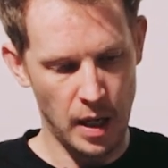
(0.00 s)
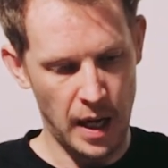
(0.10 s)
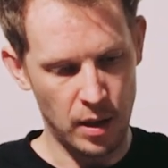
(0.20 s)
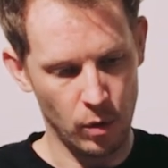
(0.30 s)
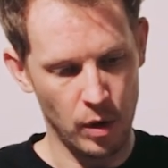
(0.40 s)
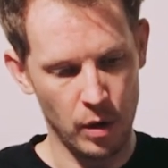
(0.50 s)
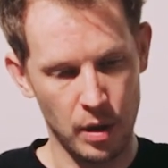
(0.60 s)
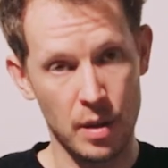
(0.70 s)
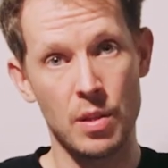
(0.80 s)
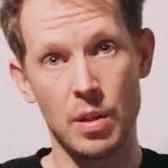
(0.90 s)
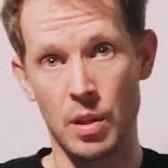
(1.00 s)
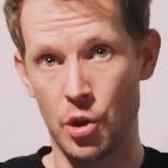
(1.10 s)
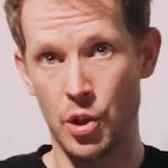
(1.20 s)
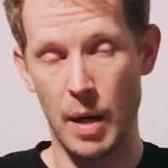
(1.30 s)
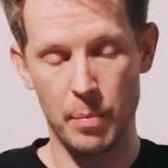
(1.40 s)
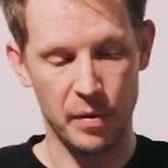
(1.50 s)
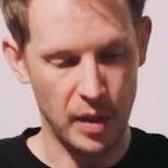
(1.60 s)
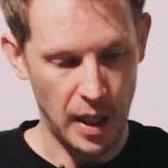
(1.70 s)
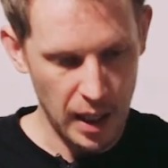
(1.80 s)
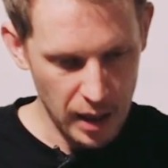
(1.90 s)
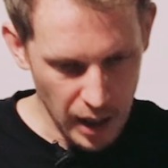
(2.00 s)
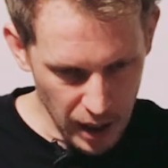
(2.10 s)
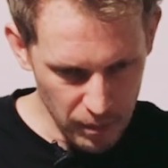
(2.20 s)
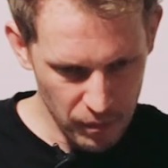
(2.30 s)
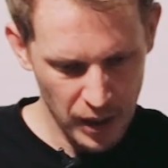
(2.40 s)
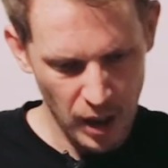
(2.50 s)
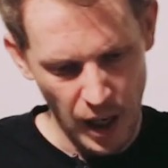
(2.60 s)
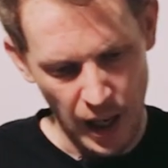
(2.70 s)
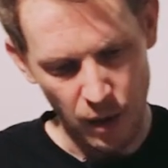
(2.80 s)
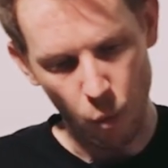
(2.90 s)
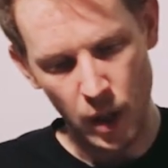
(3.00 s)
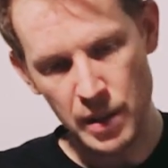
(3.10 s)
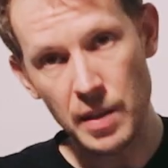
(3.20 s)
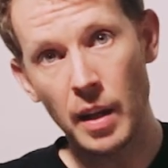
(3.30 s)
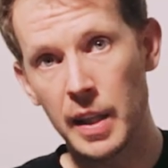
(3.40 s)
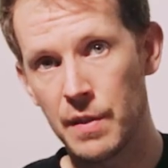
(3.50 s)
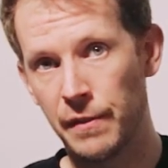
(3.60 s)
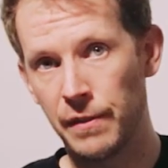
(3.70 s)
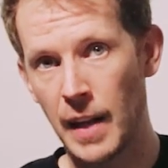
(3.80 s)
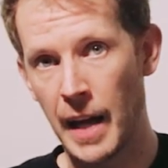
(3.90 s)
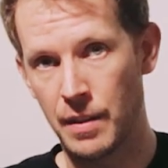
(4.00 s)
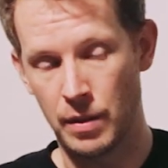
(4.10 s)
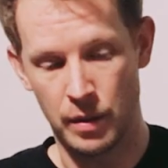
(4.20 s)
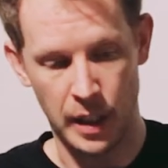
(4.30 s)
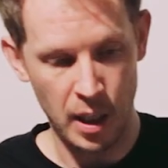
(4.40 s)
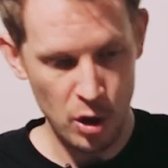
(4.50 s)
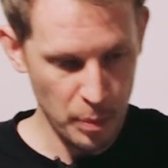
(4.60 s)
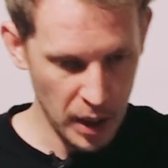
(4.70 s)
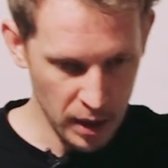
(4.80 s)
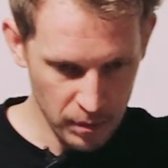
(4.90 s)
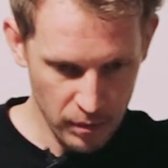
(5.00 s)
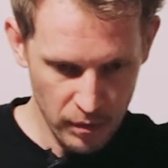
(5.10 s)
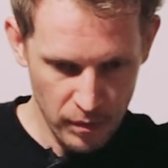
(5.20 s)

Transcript: And you'll note the shape of the head there. And one side is flat on the hinge pin.